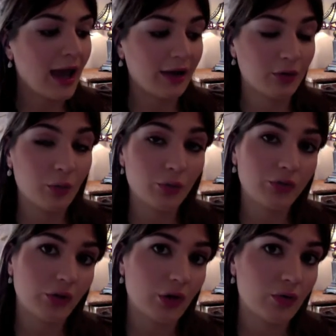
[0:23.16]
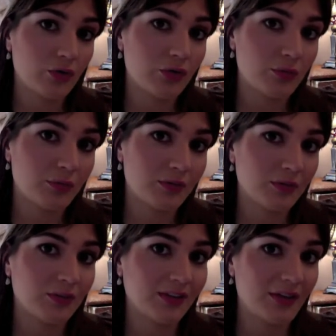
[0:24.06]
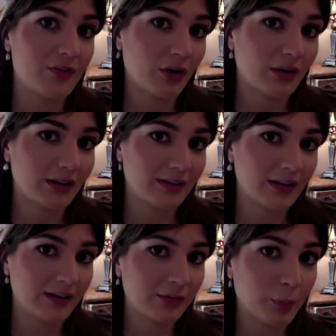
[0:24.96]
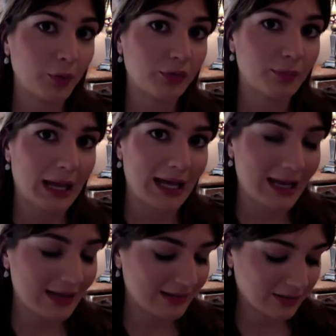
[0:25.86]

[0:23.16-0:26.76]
and also to safeguard against getting spots and blackheads.